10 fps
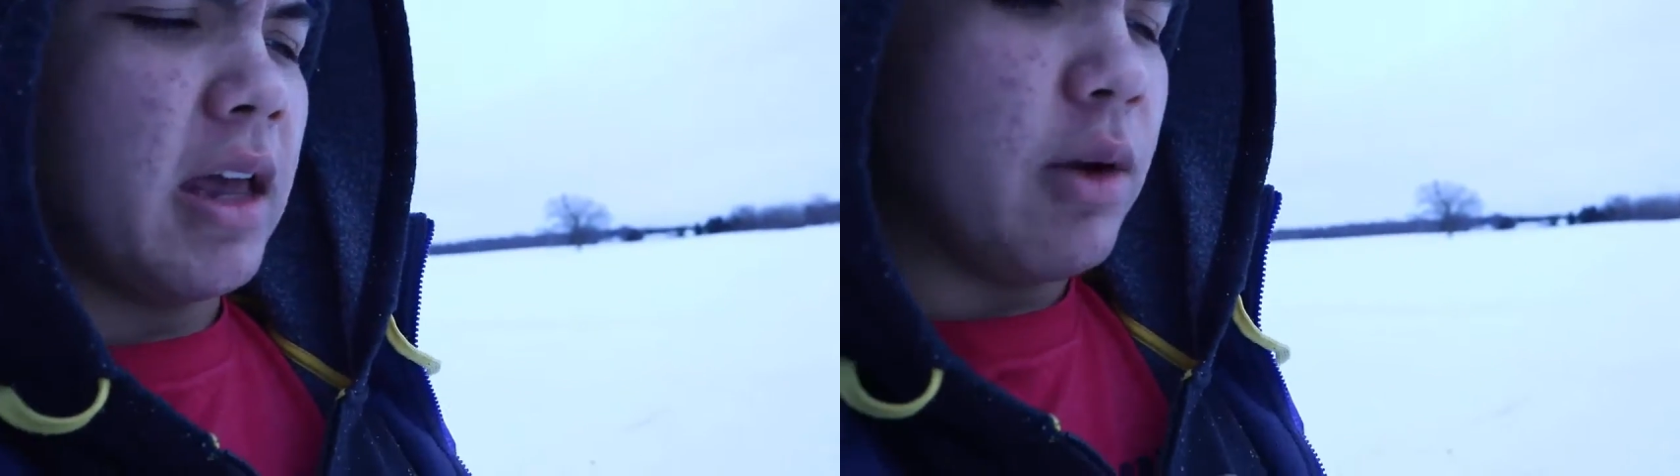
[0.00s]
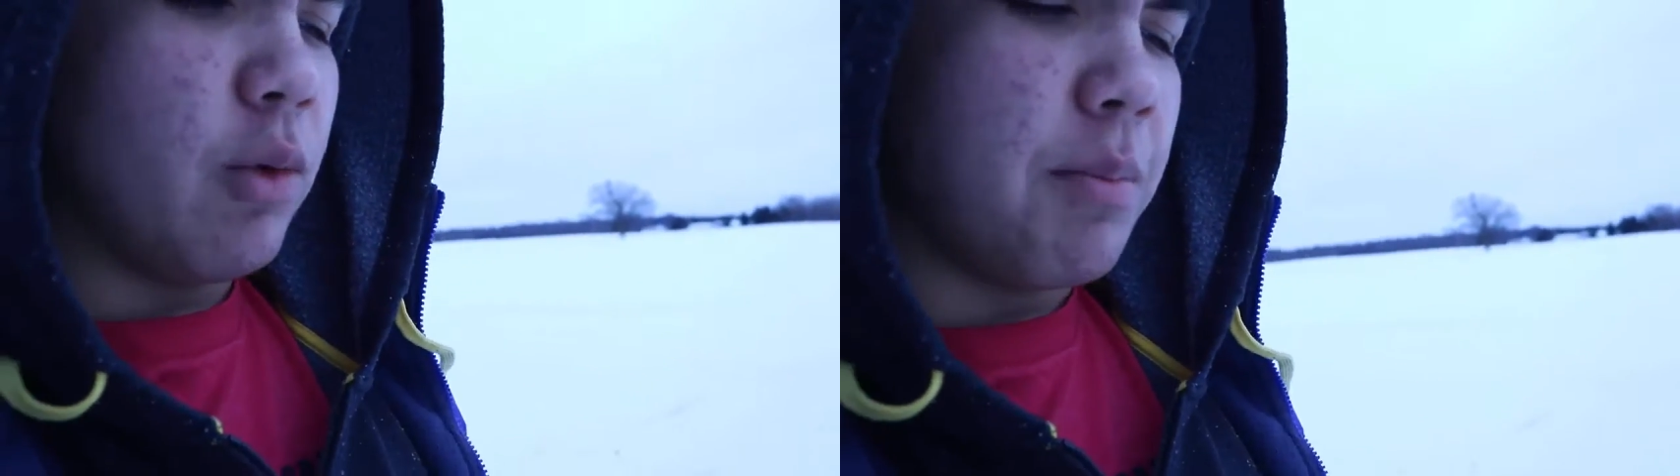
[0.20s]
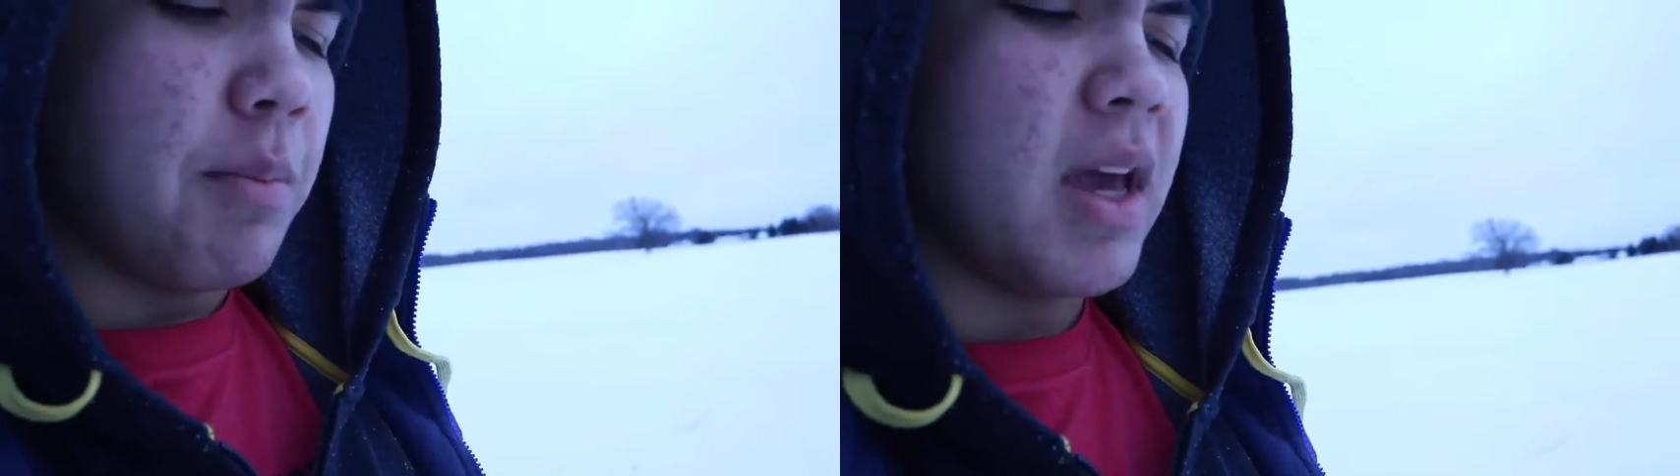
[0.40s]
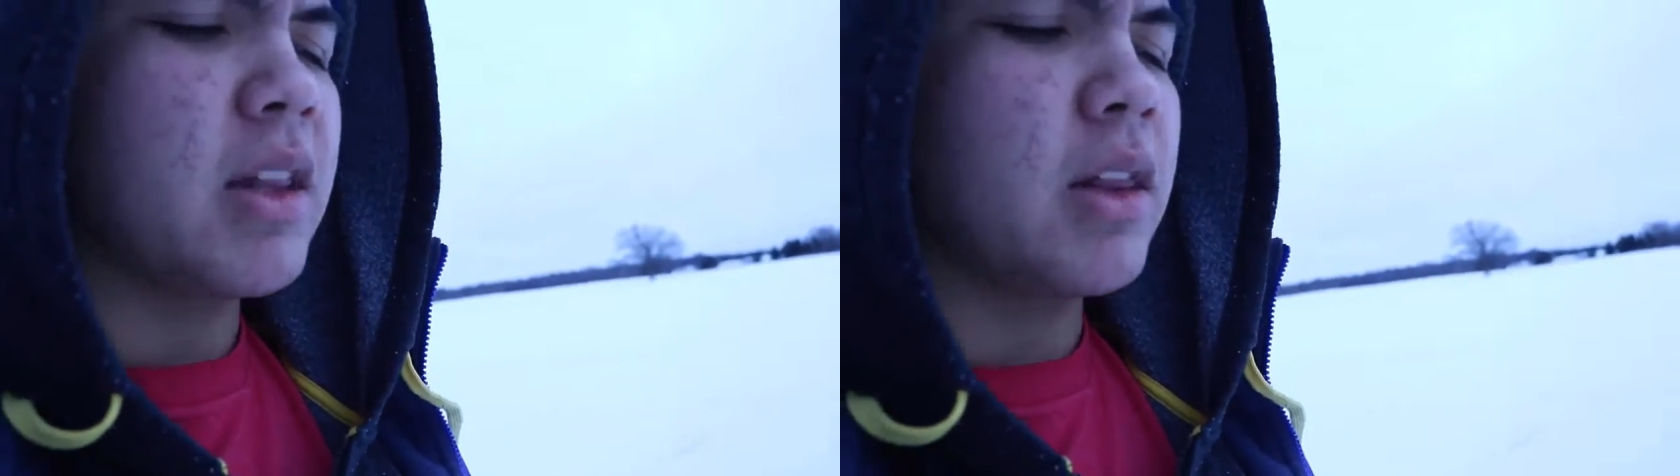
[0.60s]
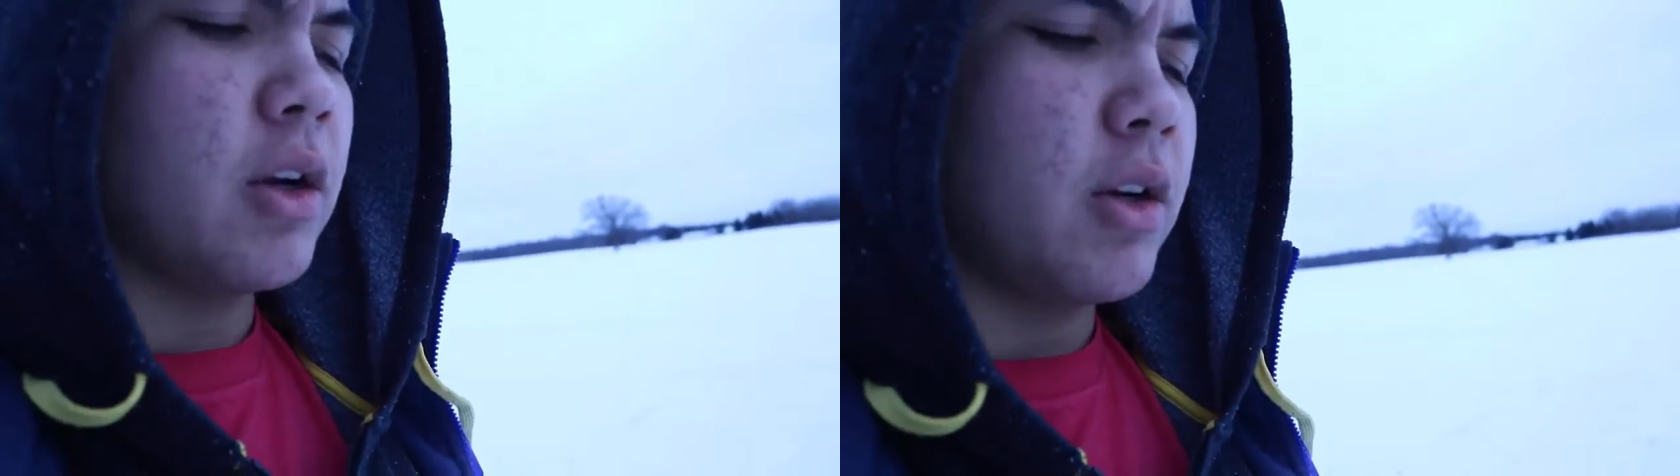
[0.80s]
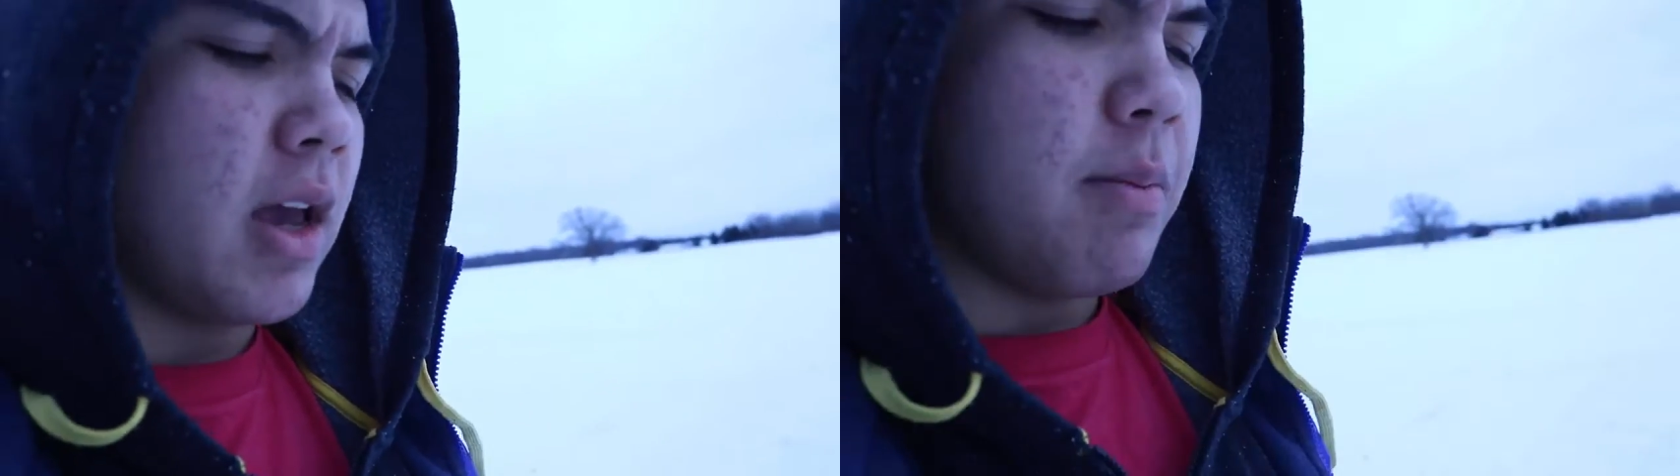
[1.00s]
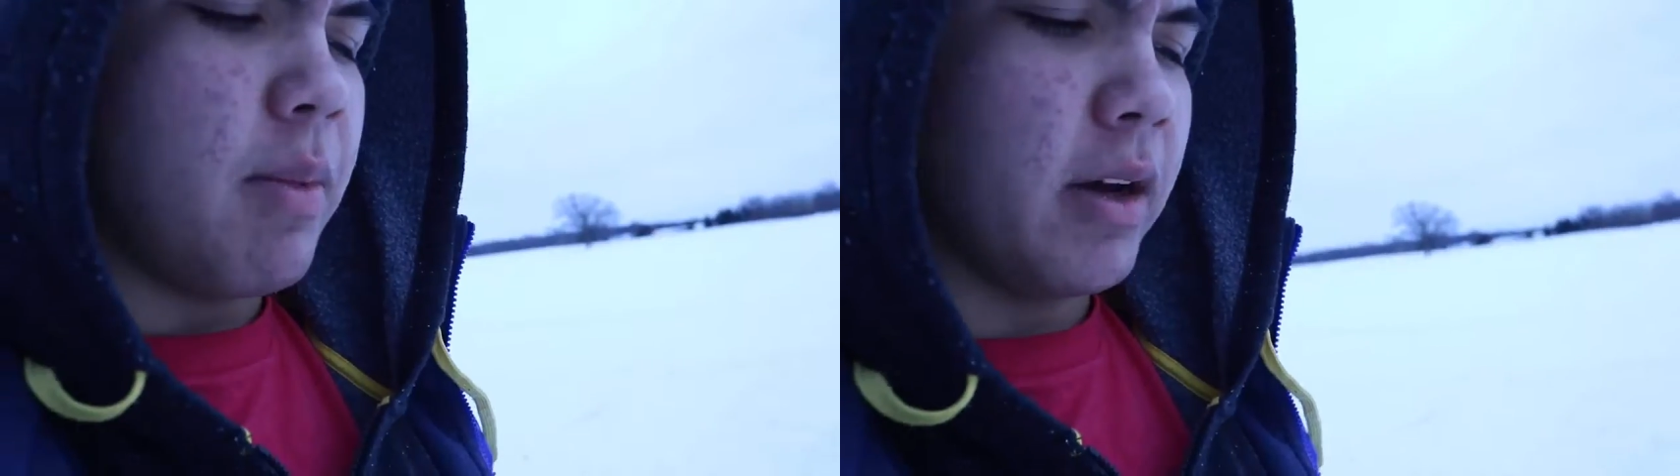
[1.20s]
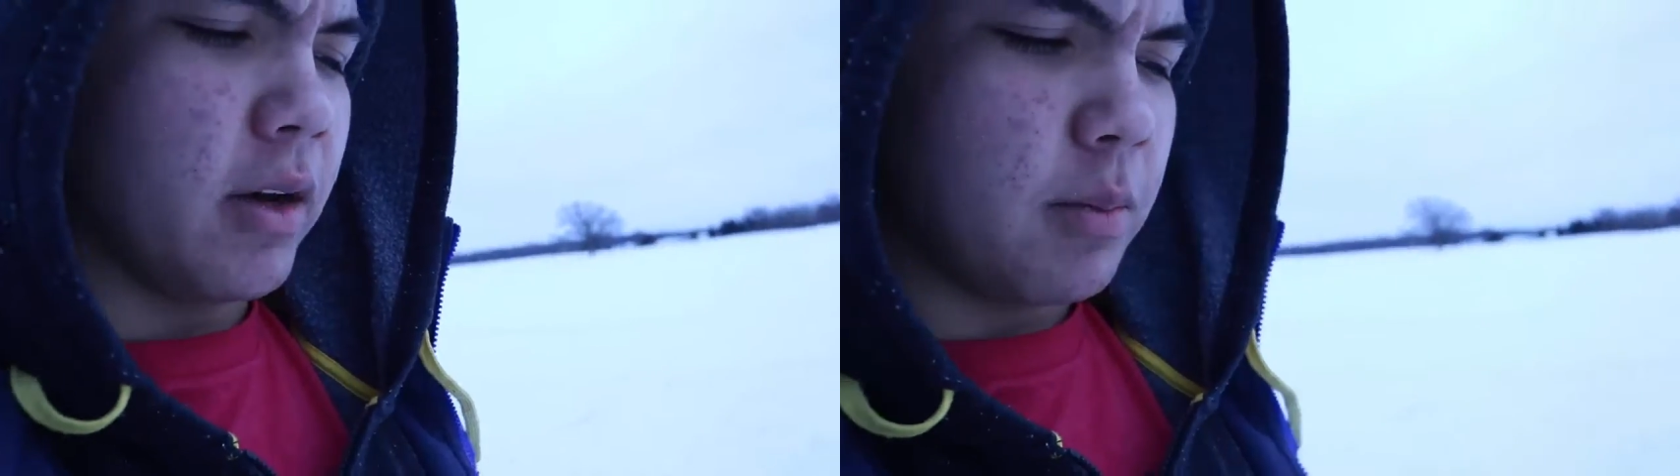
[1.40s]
it would make their day better